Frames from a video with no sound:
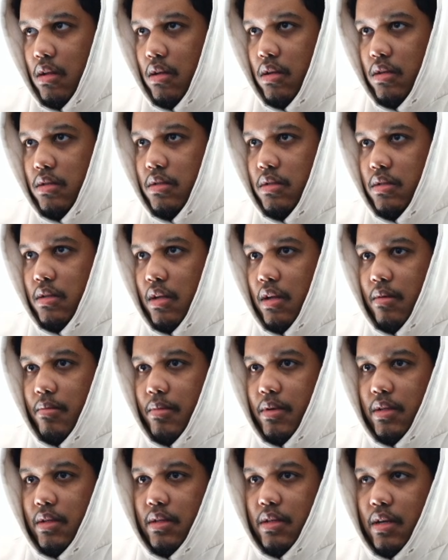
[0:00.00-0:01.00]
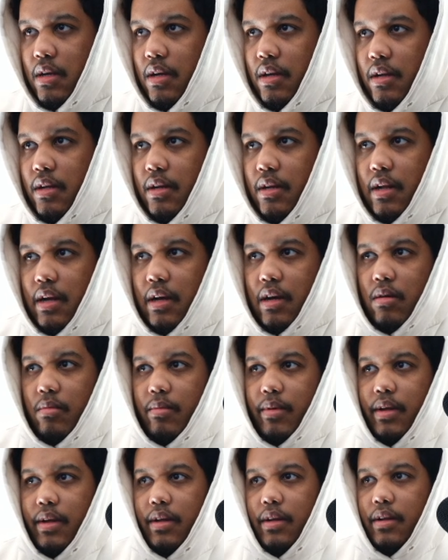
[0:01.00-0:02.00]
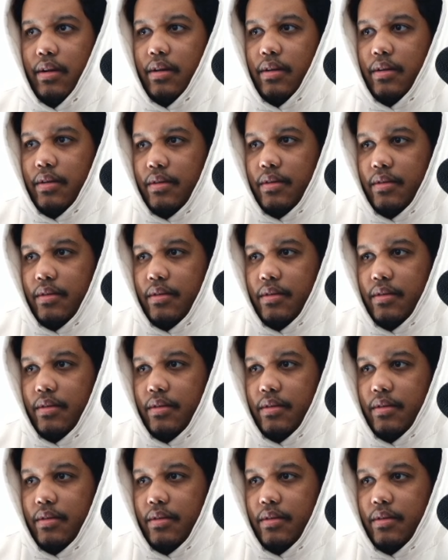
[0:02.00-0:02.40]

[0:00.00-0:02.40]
This is gonna be tight now, man.